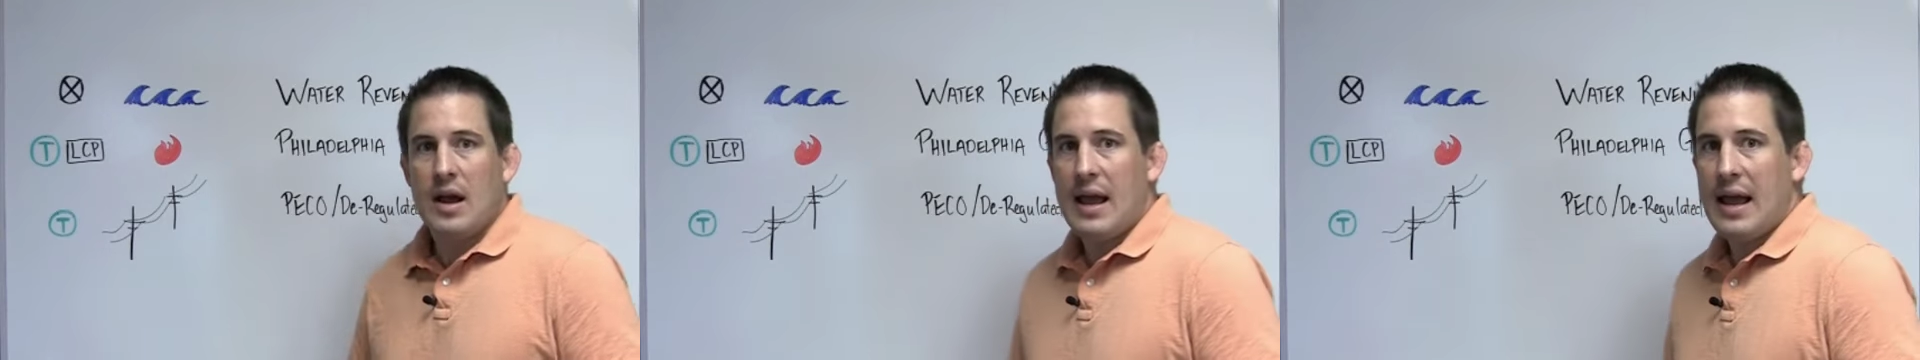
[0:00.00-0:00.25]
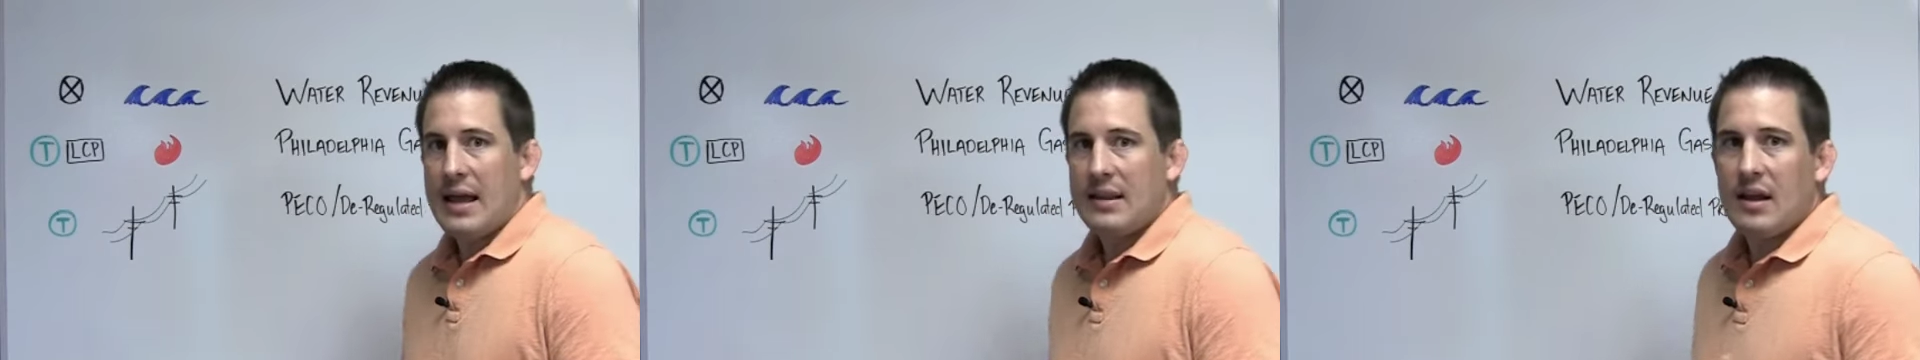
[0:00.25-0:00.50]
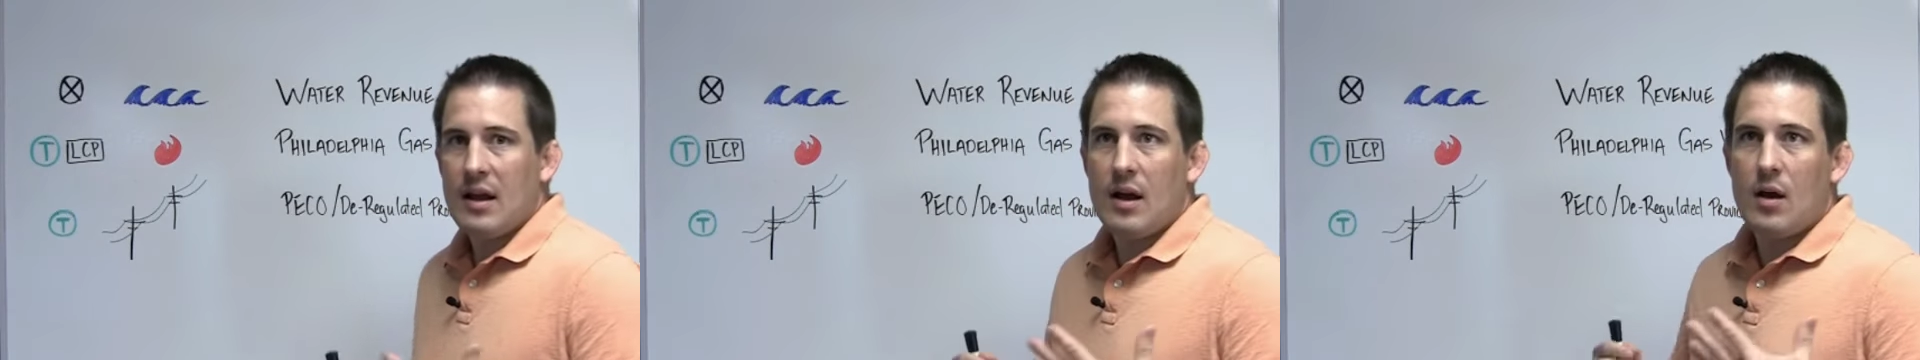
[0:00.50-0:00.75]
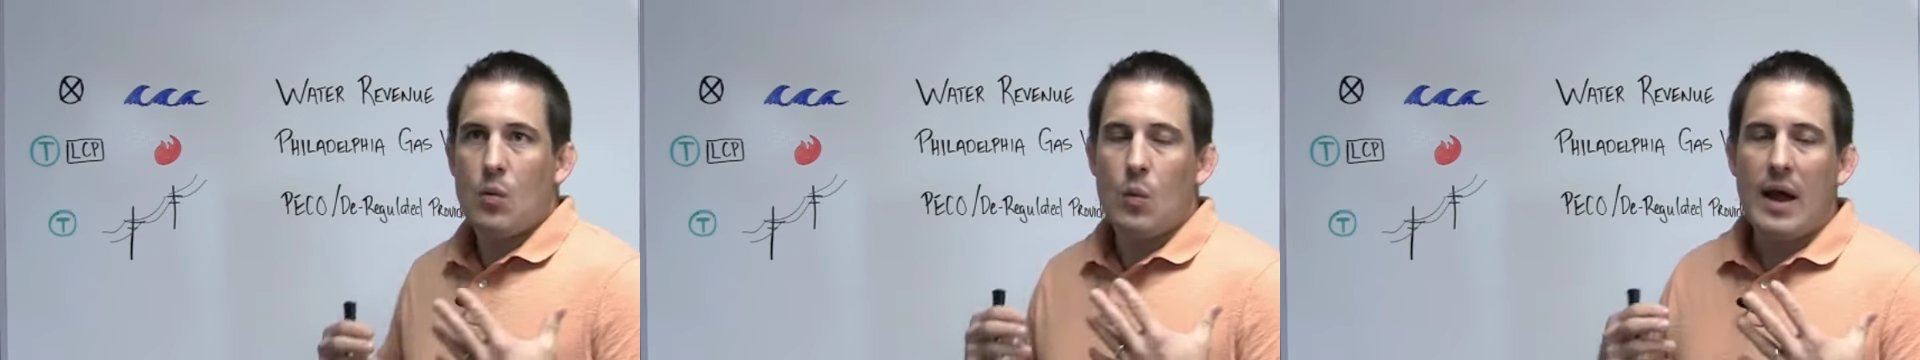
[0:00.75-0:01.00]
and
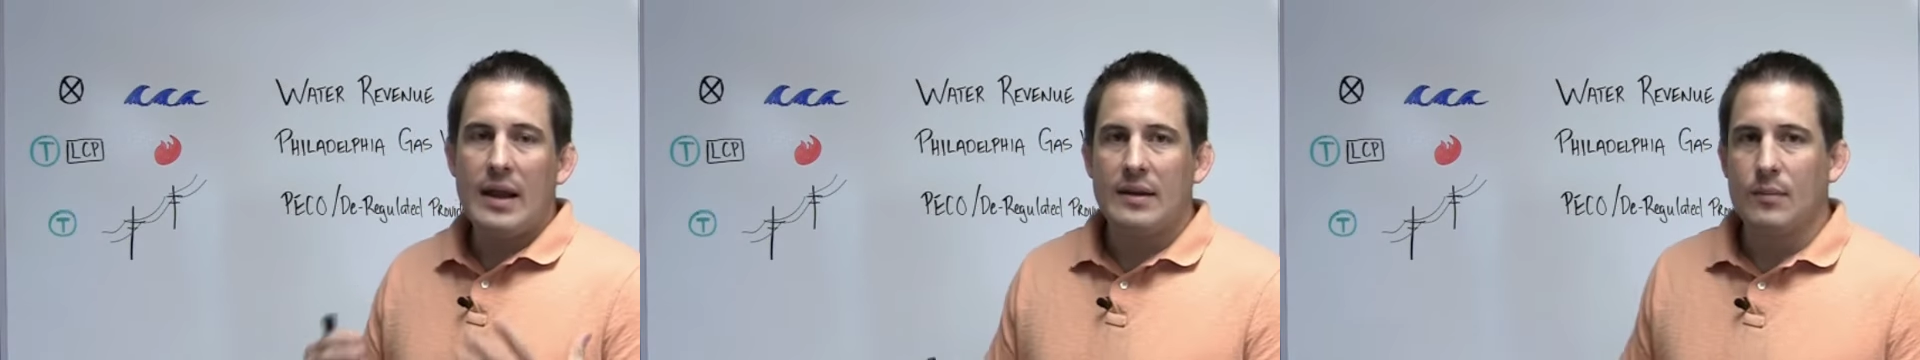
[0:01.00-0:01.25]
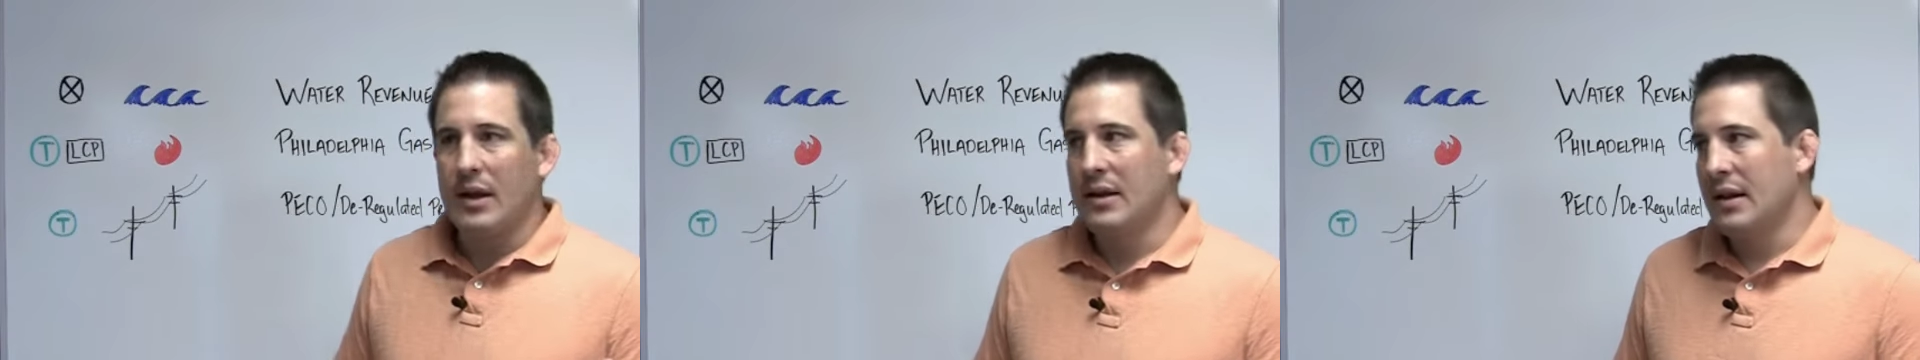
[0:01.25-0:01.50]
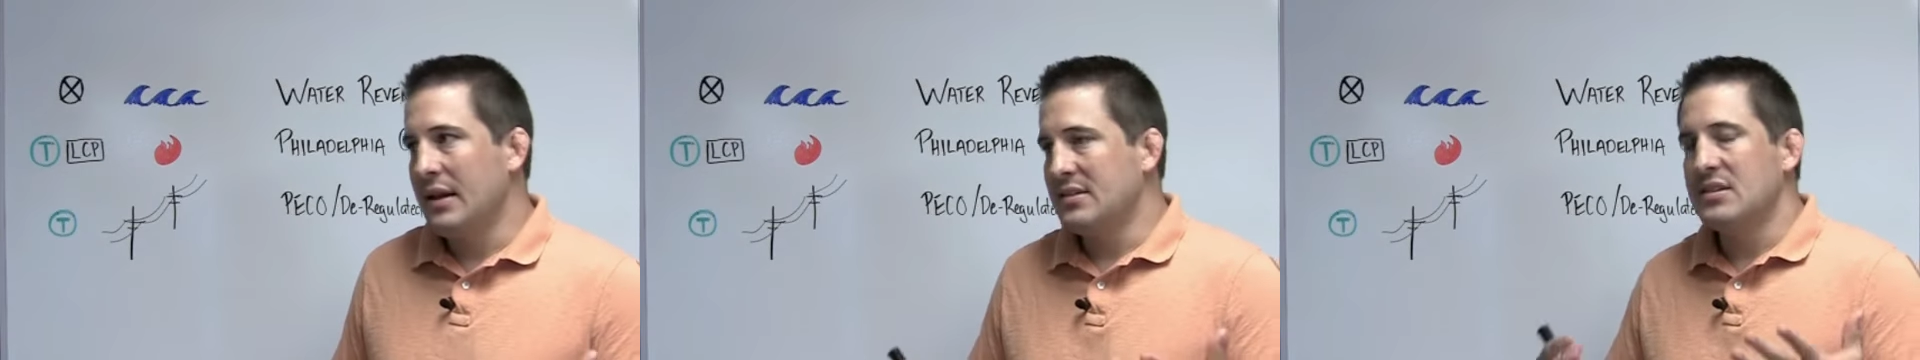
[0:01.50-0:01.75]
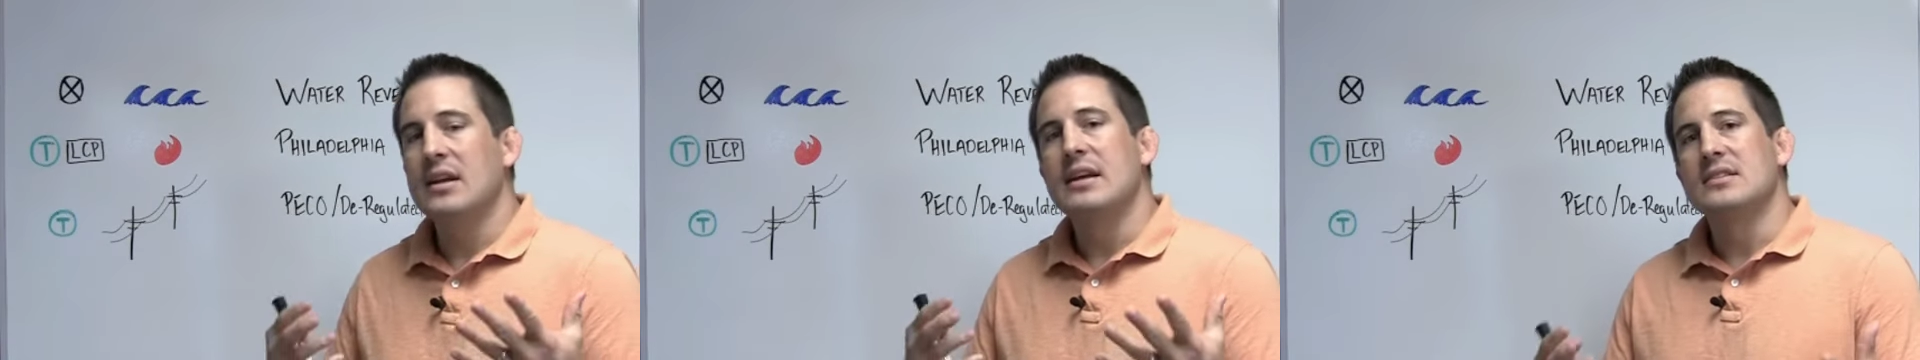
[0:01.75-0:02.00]

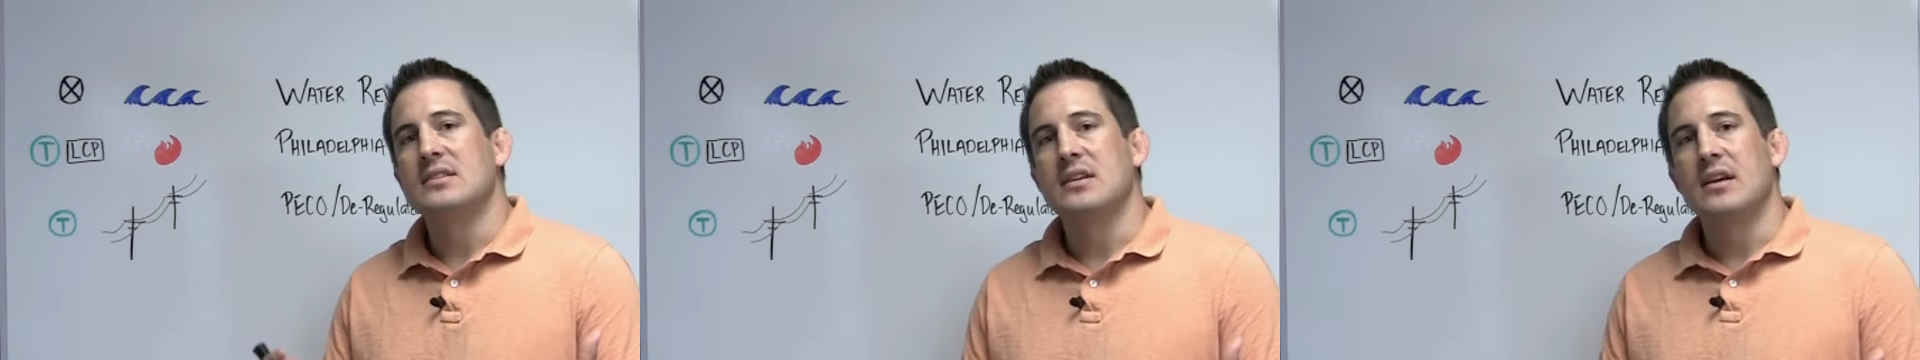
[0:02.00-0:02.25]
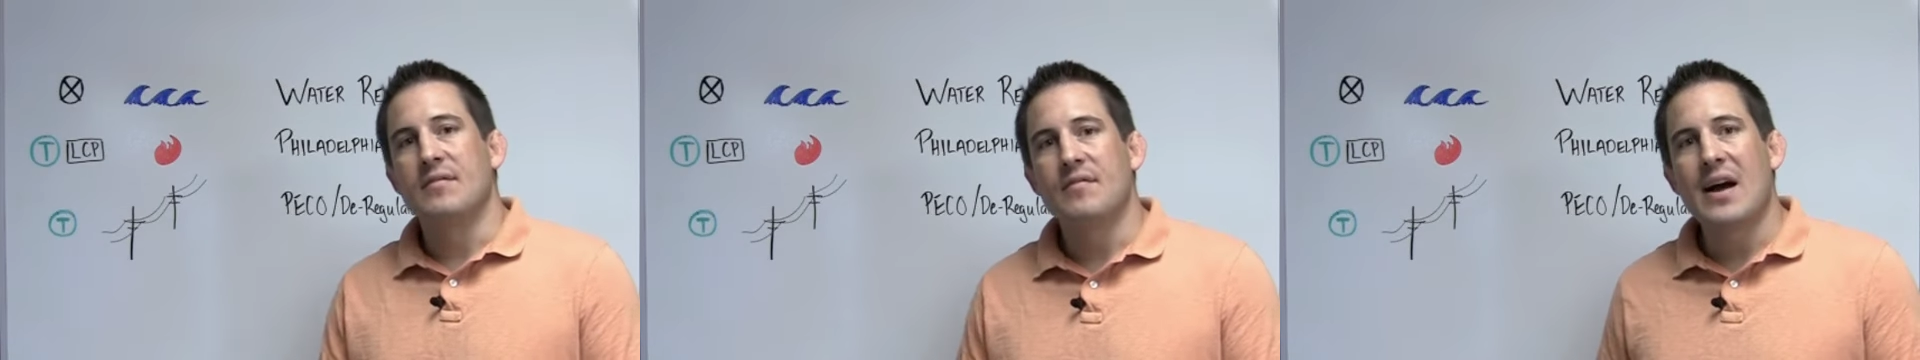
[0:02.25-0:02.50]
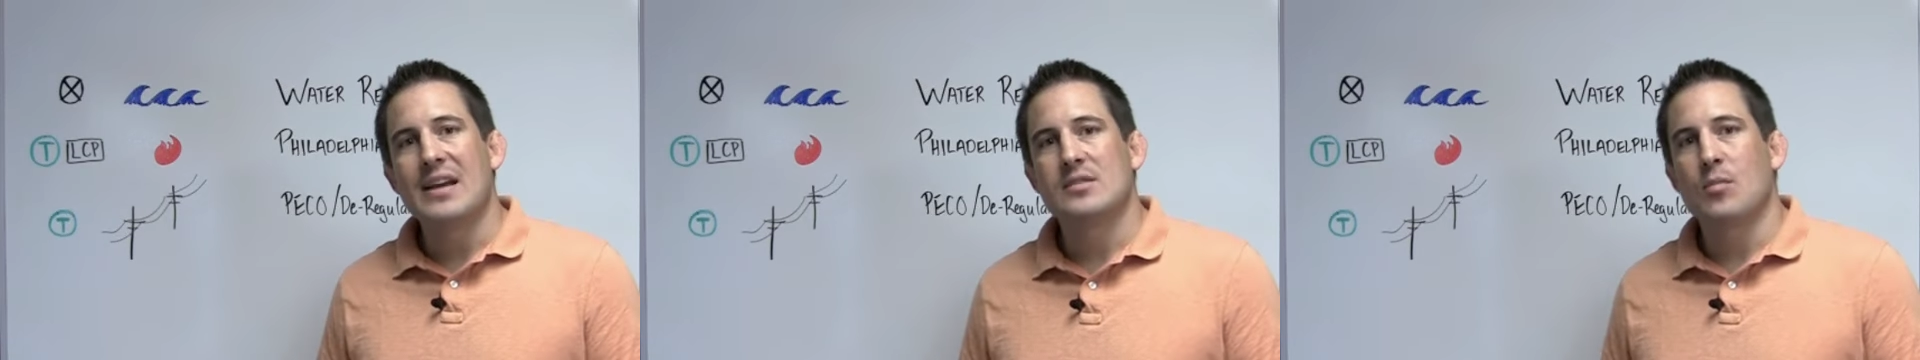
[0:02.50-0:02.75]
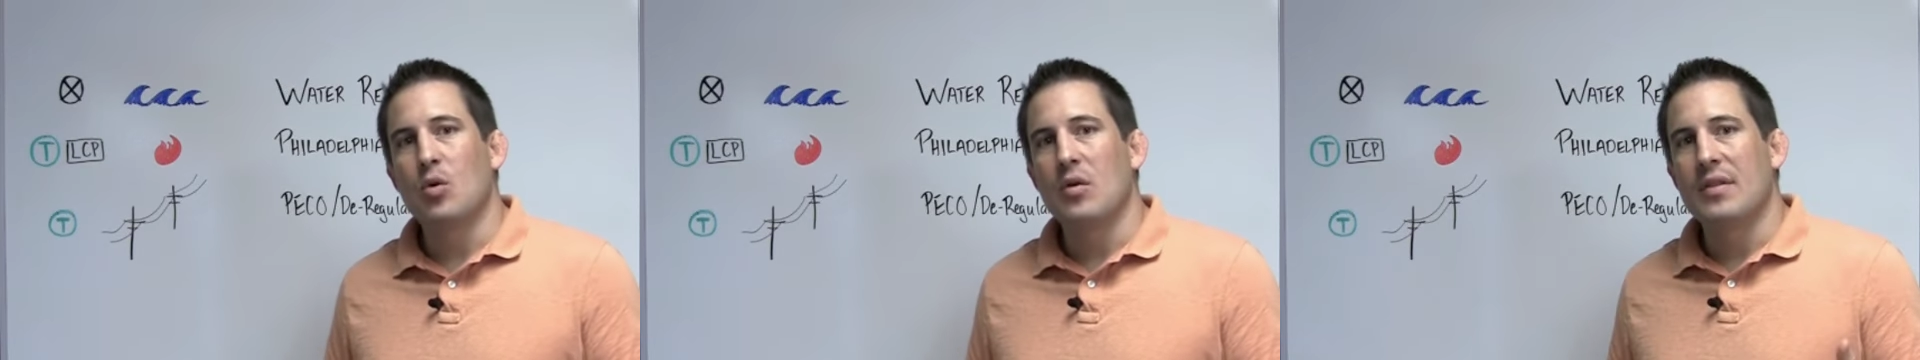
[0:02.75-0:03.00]
it's
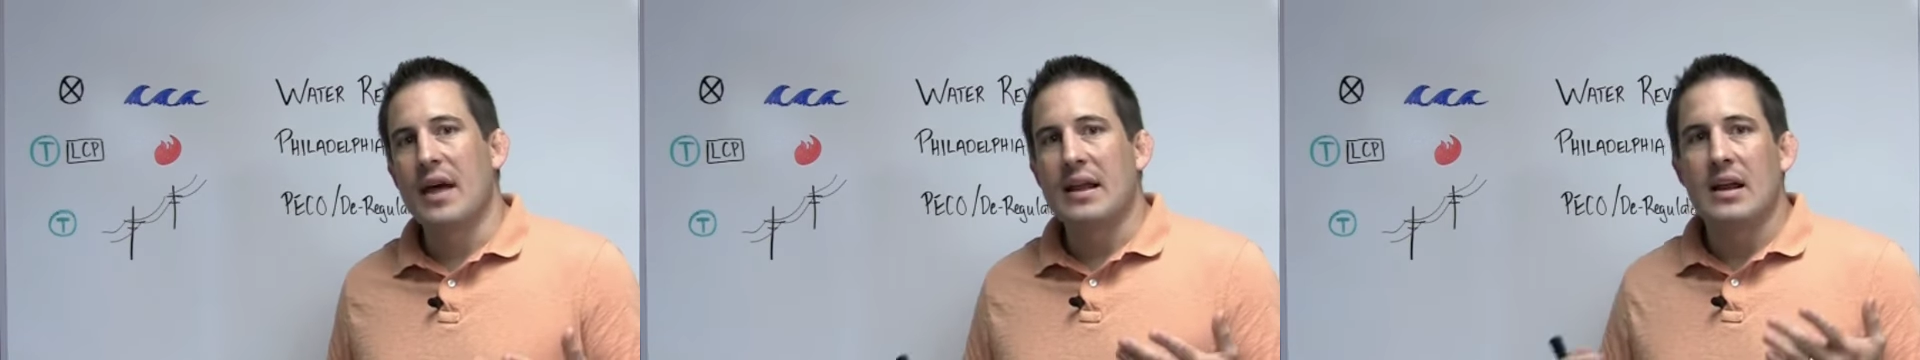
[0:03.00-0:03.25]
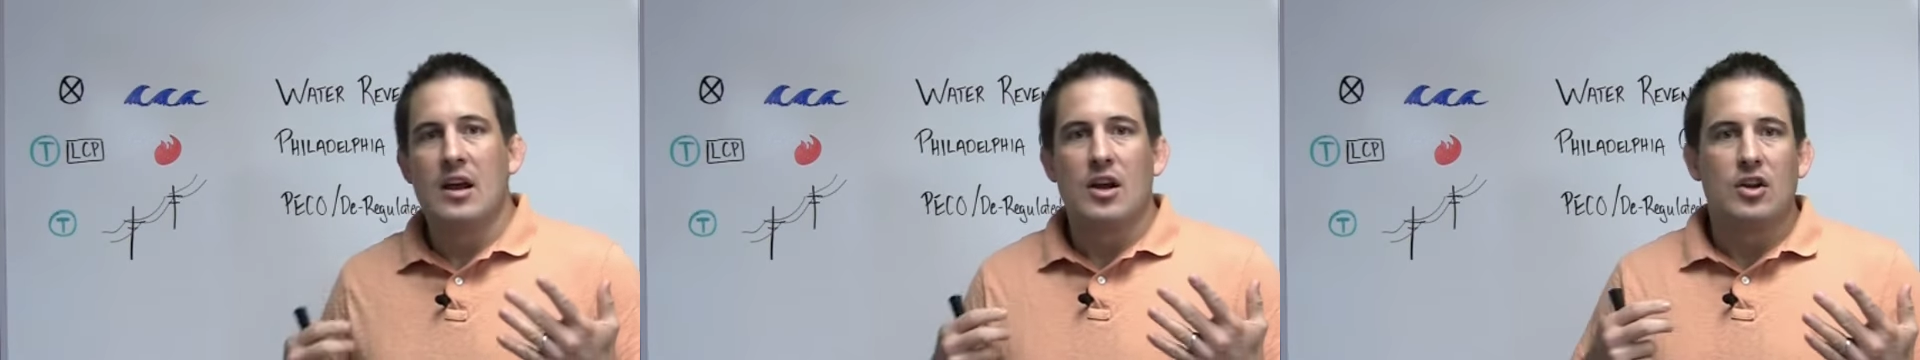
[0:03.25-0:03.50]
advisable that